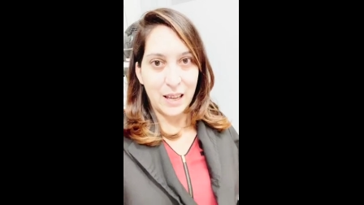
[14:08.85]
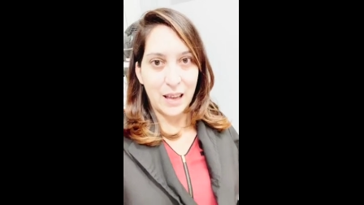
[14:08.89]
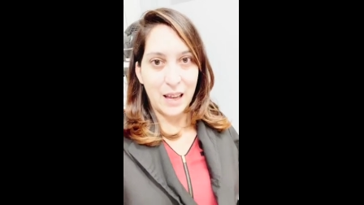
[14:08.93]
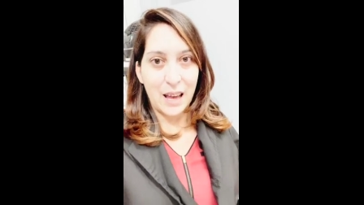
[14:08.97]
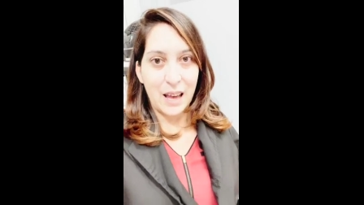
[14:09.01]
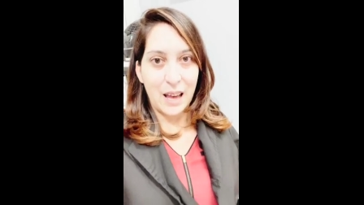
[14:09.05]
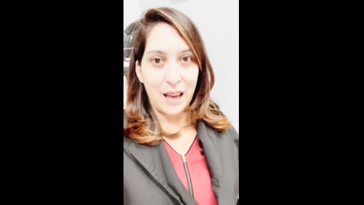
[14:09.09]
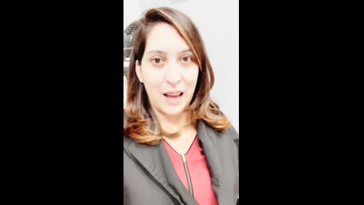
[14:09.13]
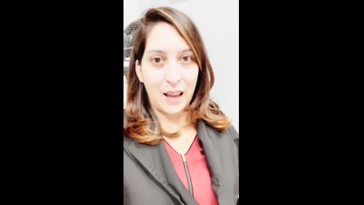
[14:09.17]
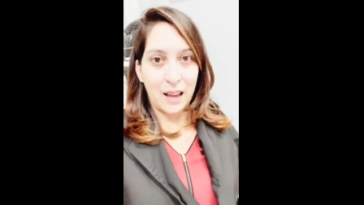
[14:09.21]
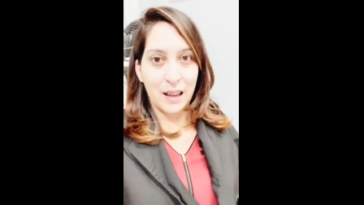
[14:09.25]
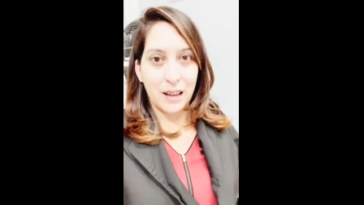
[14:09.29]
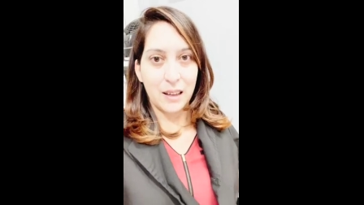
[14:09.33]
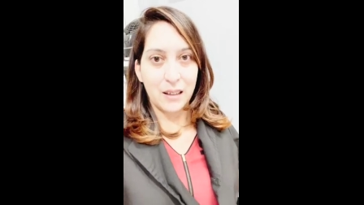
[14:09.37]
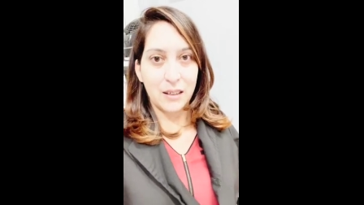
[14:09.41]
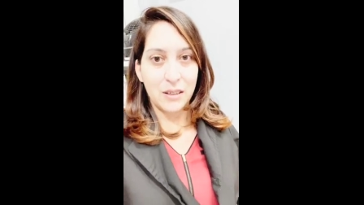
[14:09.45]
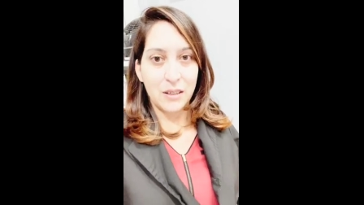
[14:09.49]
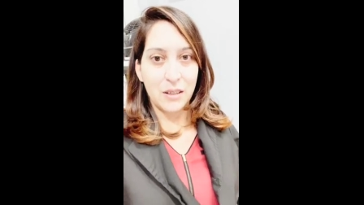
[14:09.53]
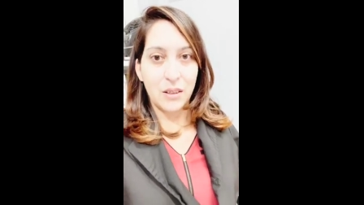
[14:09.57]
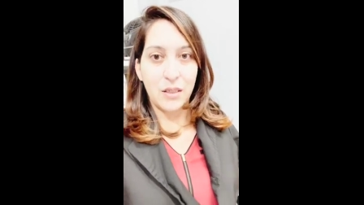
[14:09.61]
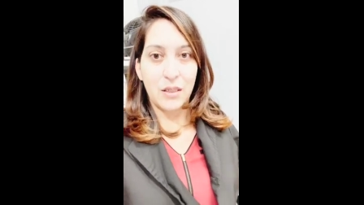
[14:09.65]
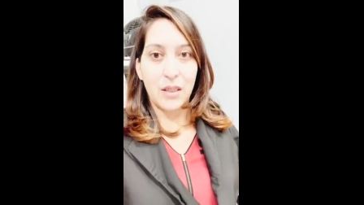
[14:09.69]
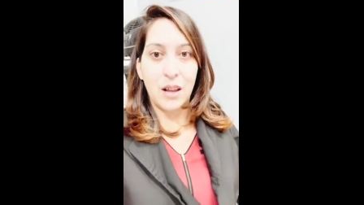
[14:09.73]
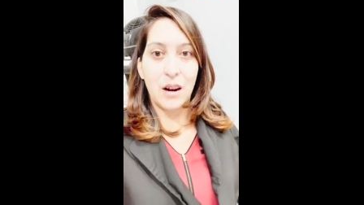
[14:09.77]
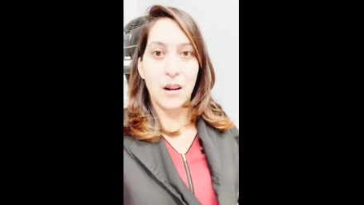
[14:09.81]
And
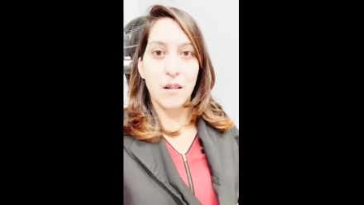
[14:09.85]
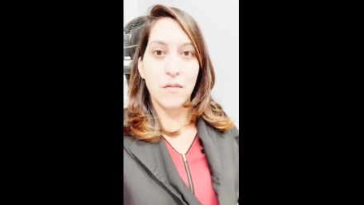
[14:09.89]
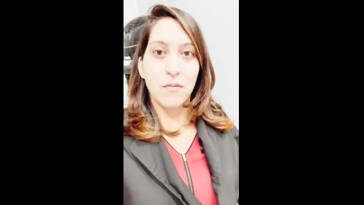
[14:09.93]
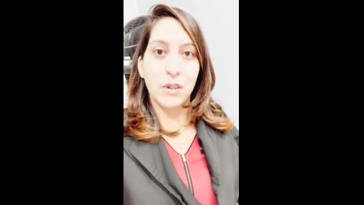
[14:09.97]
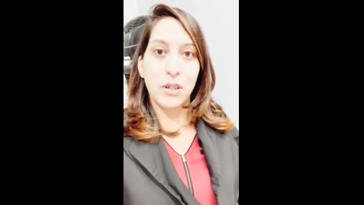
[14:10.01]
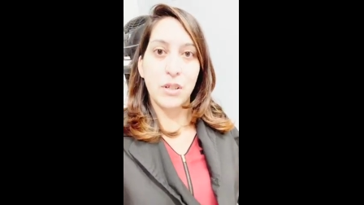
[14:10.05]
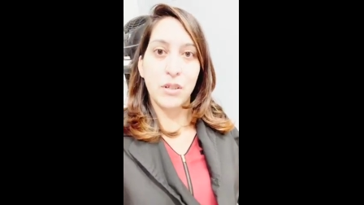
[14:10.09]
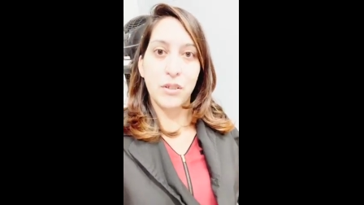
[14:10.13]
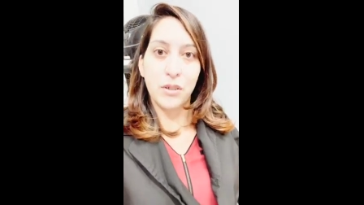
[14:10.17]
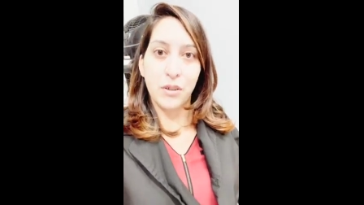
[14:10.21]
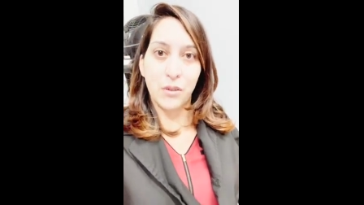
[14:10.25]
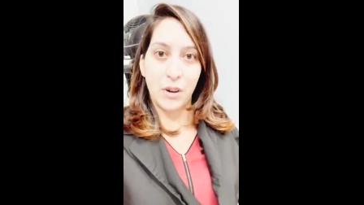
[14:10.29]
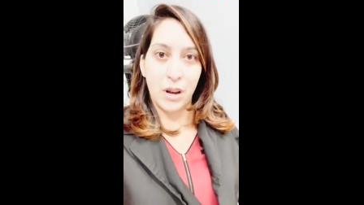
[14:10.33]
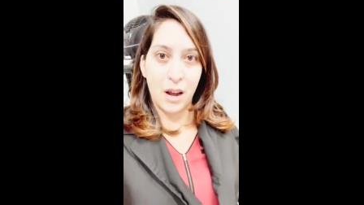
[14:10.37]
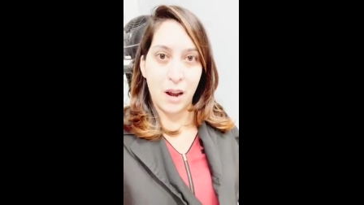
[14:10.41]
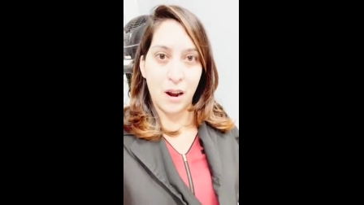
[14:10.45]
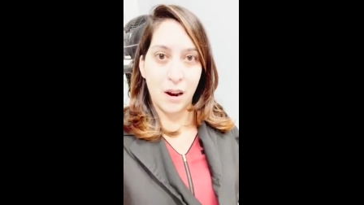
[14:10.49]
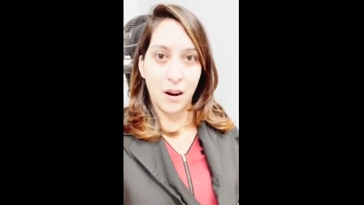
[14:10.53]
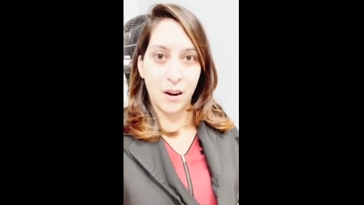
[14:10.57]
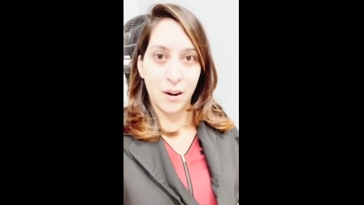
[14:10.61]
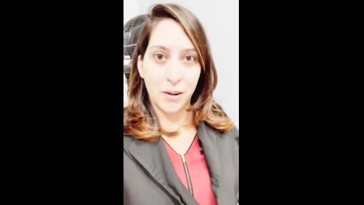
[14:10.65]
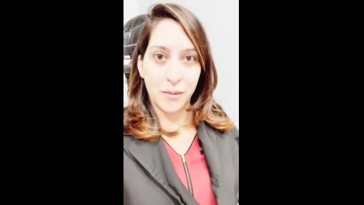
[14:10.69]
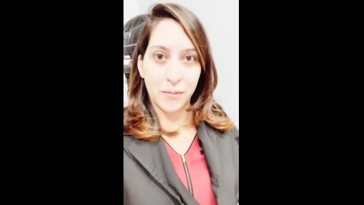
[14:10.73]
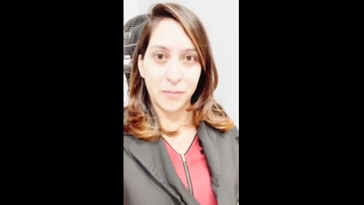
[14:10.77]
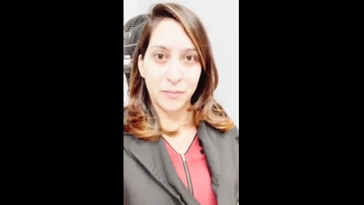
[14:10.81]
then I'll rinse your
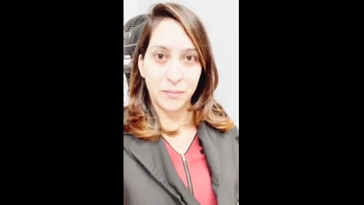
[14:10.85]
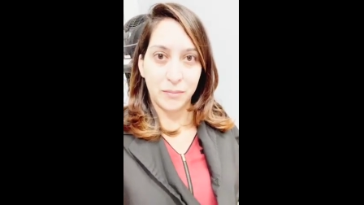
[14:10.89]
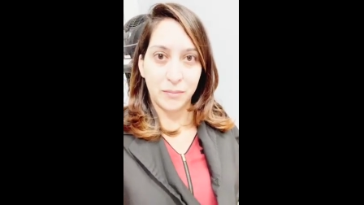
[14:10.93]
hair,